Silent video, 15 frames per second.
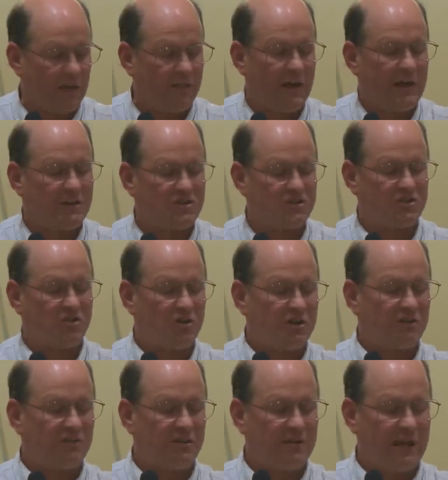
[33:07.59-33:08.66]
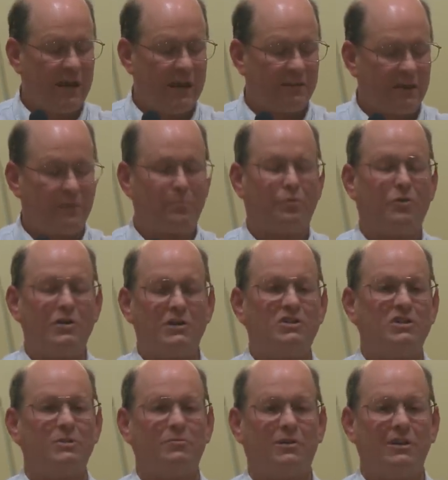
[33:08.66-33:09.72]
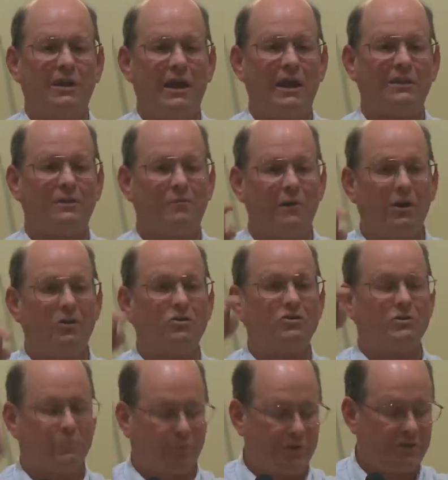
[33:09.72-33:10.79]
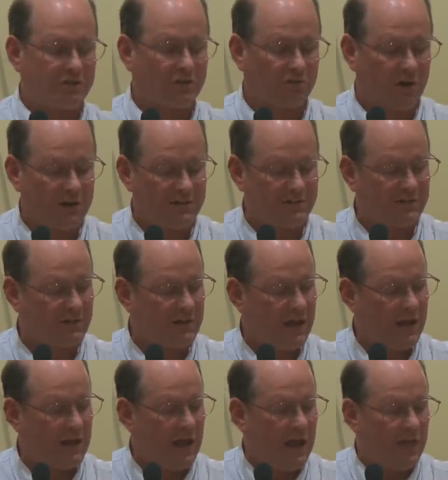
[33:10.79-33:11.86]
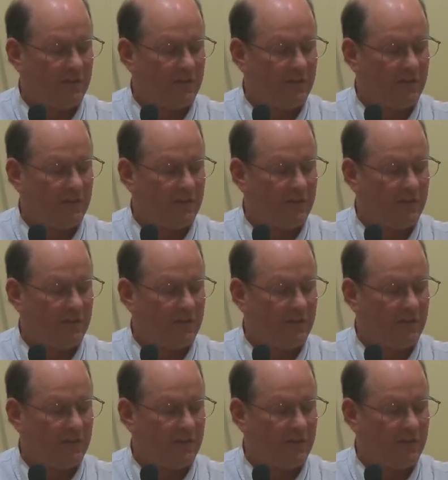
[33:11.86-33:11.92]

They assert it today. They preach him today. The martyrs preach Christ today.